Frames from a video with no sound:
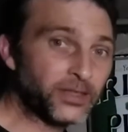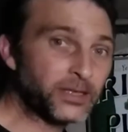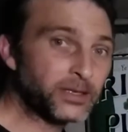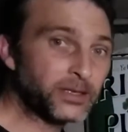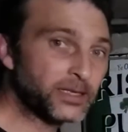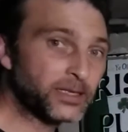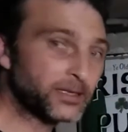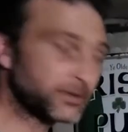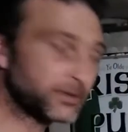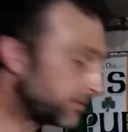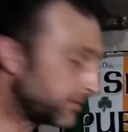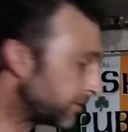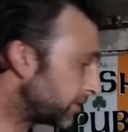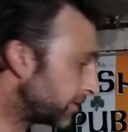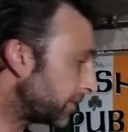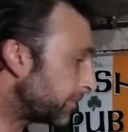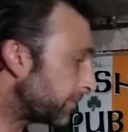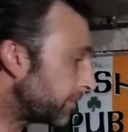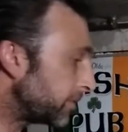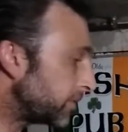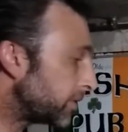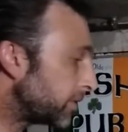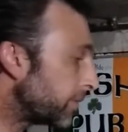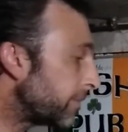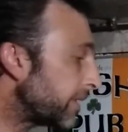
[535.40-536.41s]
the,
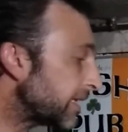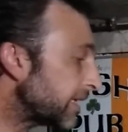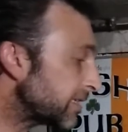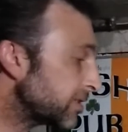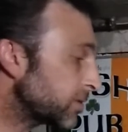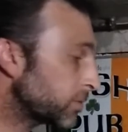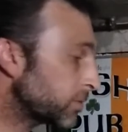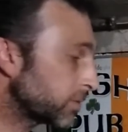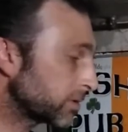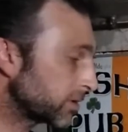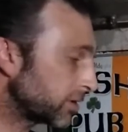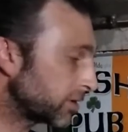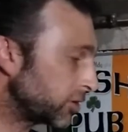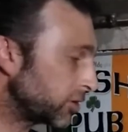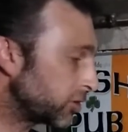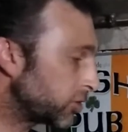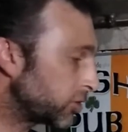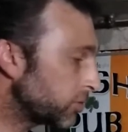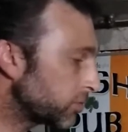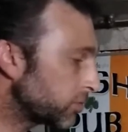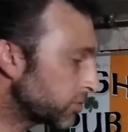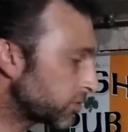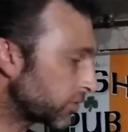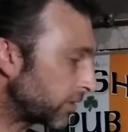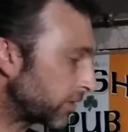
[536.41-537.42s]
the the best one to
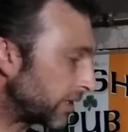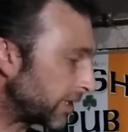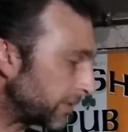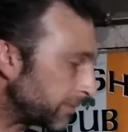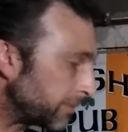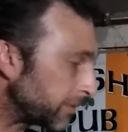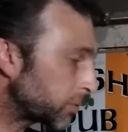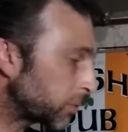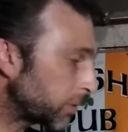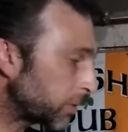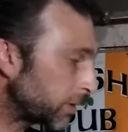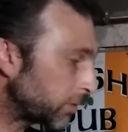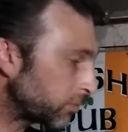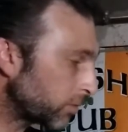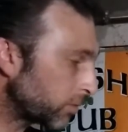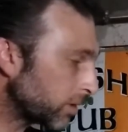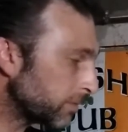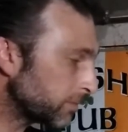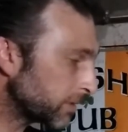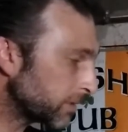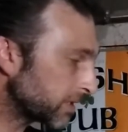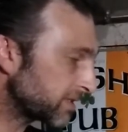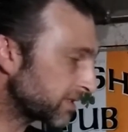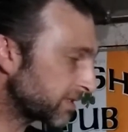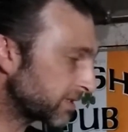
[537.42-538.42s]
choose really between
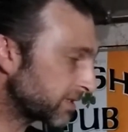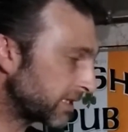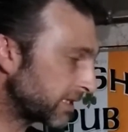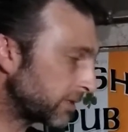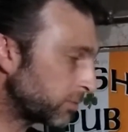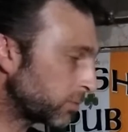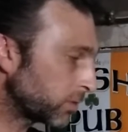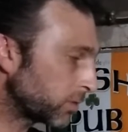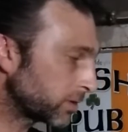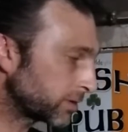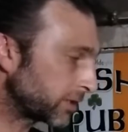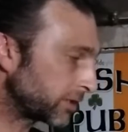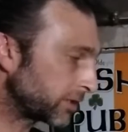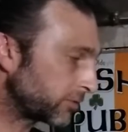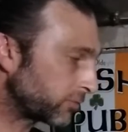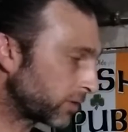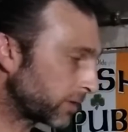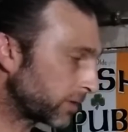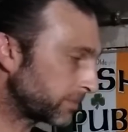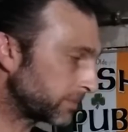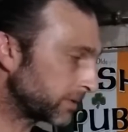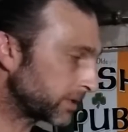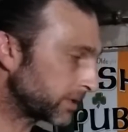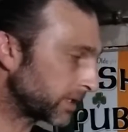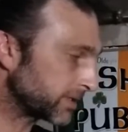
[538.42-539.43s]
Ramdas D1 and
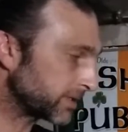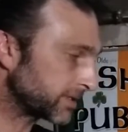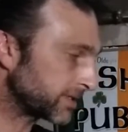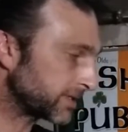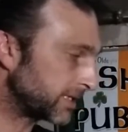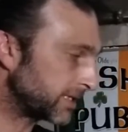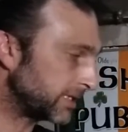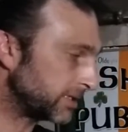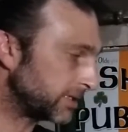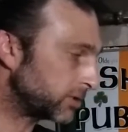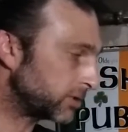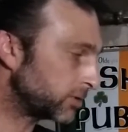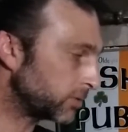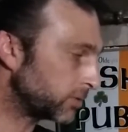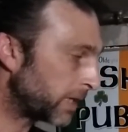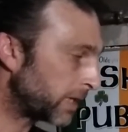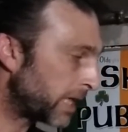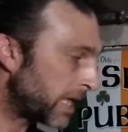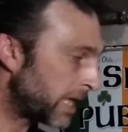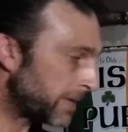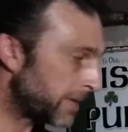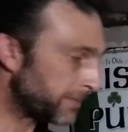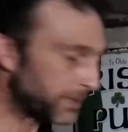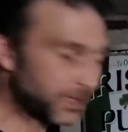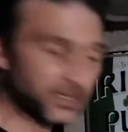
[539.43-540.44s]
Ramdas
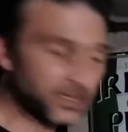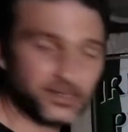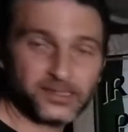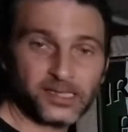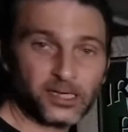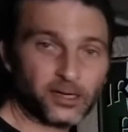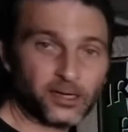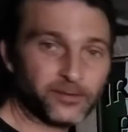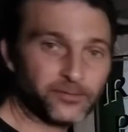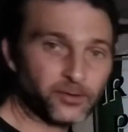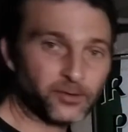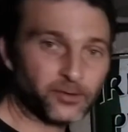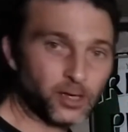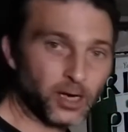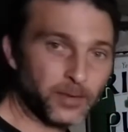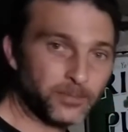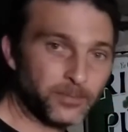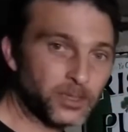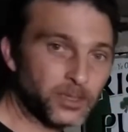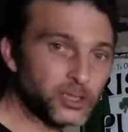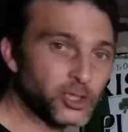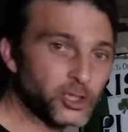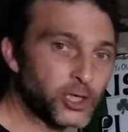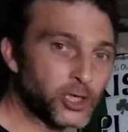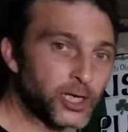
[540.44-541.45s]
D2 because they offer
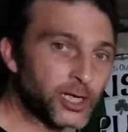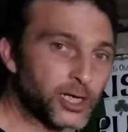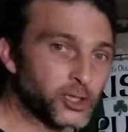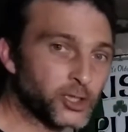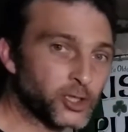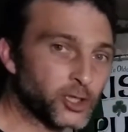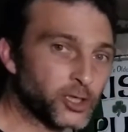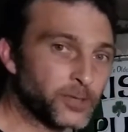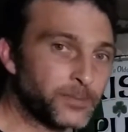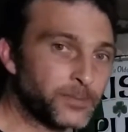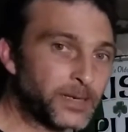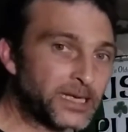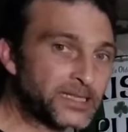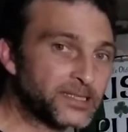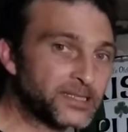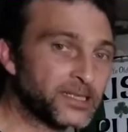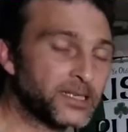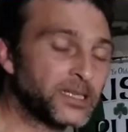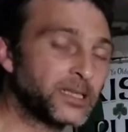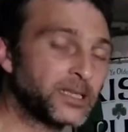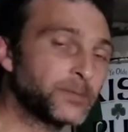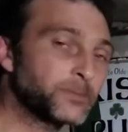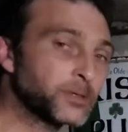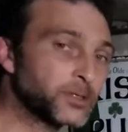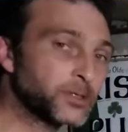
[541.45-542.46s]
much larger
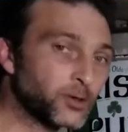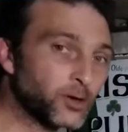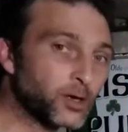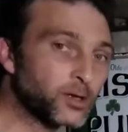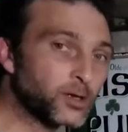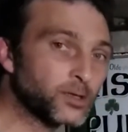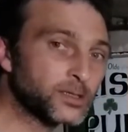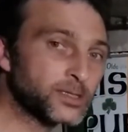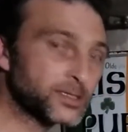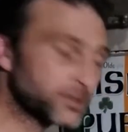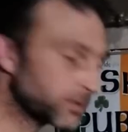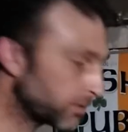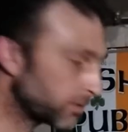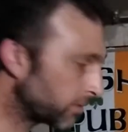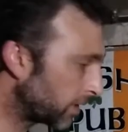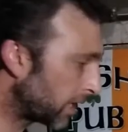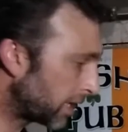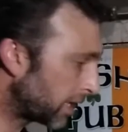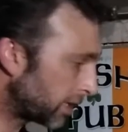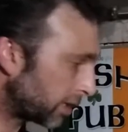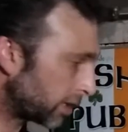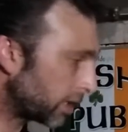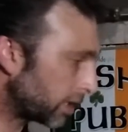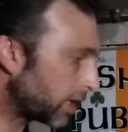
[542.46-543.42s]
capacity but they're also